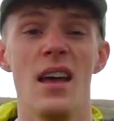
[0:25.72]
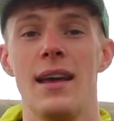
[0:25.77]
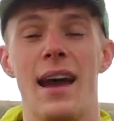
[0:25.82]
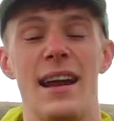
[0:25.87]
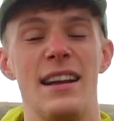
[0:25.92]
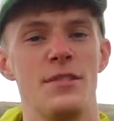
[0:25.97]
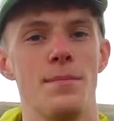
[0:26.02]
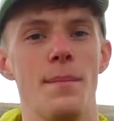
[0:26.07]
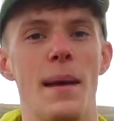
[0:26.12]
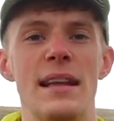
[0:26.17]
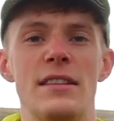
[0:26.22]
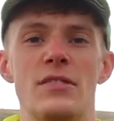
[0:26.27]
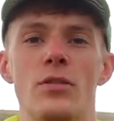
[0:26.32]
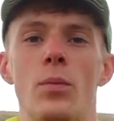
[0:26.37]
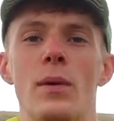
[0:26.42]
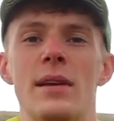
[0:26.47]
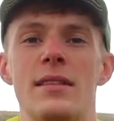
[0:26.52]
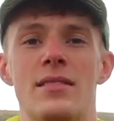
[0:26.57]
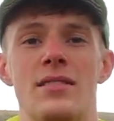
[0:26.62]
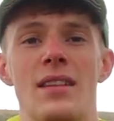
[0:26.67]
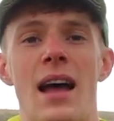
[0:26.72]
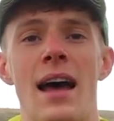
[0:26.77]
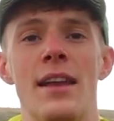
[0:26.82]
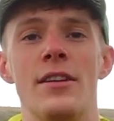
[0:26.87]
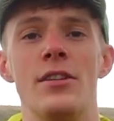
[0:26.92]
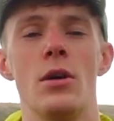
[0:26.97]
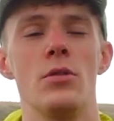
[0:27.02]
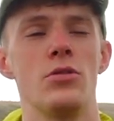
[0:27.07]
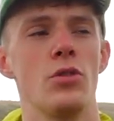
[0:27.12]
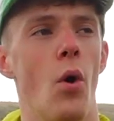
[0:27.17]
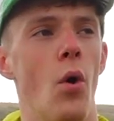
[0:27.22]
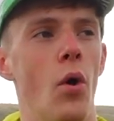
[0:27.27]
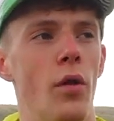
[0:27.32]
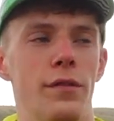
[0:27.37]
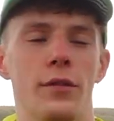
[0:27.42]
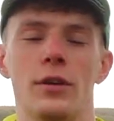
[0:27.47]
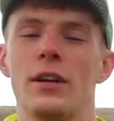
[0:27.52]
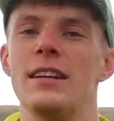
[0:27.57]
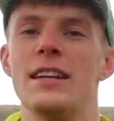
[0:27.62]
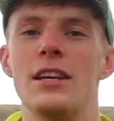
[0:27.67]
and it's made to withstand those
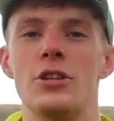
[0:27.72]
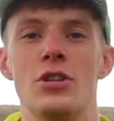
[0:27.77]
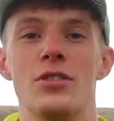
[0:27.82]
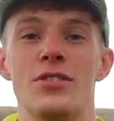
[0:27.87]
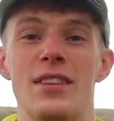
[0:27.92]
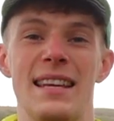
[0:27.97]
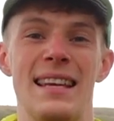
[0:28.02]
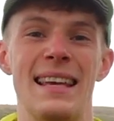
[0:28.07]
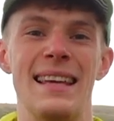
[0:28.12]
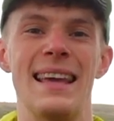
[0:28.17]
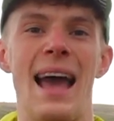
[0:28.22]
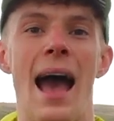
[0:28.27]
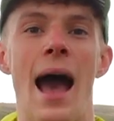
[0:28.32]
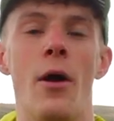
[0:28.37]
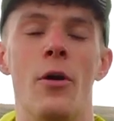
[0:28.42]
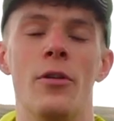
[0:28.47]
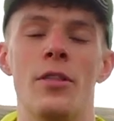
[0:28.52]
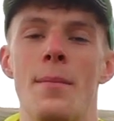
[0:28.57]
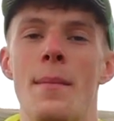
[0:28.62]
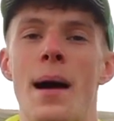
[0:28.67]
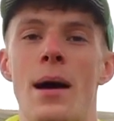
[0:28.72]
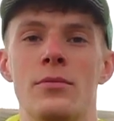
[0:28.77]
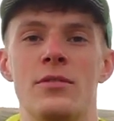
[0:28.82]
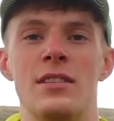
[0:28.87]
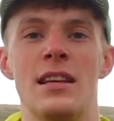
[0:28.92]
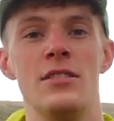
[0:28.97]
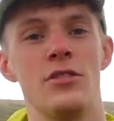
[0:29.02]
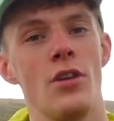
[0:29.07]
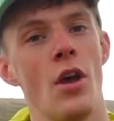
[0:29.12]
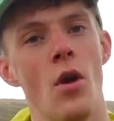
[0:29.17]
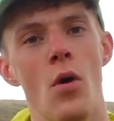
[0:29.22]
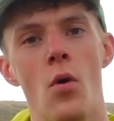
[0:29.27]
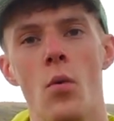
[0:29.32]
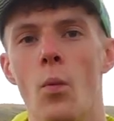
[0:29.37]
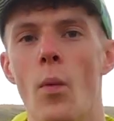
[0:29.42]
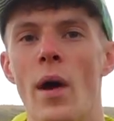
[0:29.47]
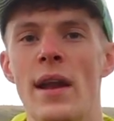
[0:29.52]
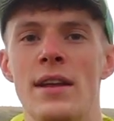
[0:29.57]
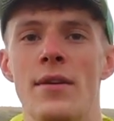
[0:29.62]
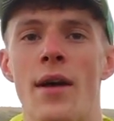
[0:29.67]
awful conditions that you can get out on the mountains
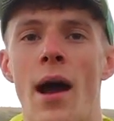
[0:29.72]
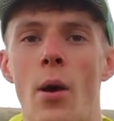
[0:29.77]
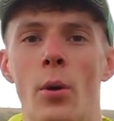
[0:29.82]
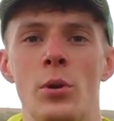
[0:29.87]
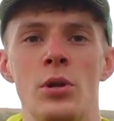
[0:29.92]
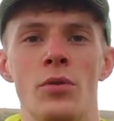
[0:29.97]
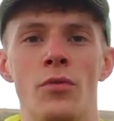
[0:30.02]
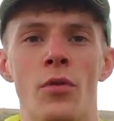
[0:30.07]
when you're out on your